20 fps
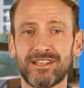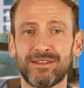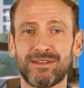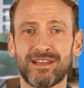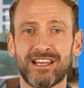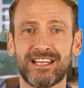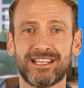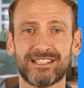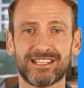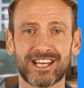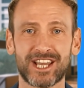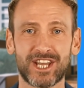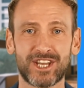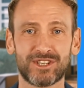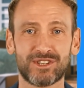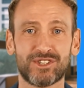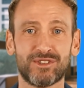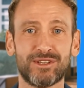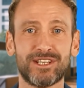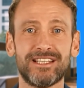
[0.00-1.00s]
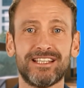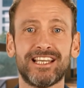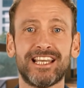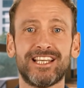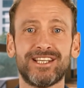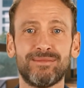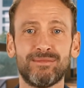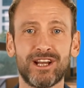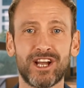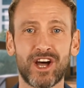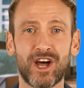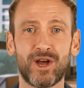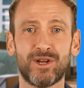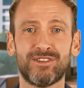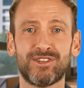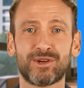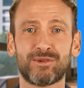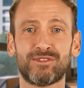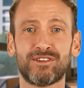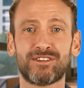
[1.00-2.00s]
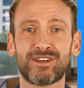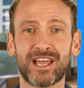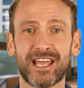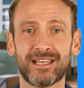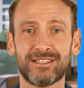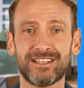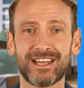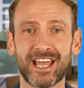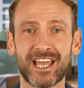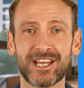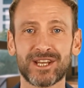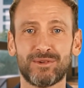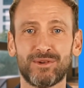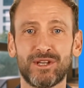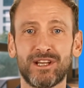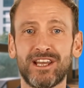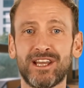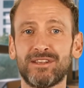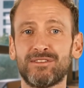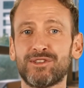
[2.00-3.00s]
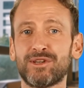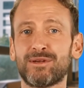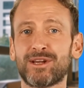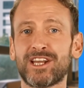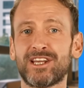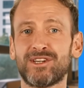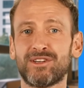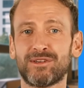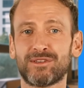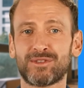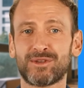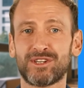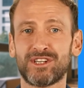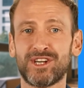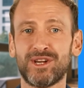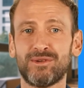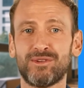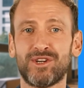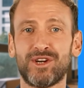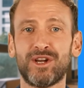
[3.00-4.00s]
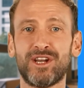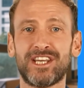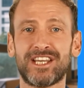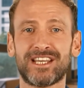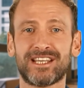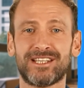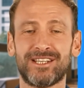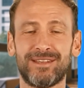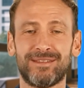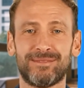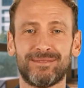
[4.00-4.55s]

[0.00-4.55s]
These characteristics may also provide valuable information for the employees.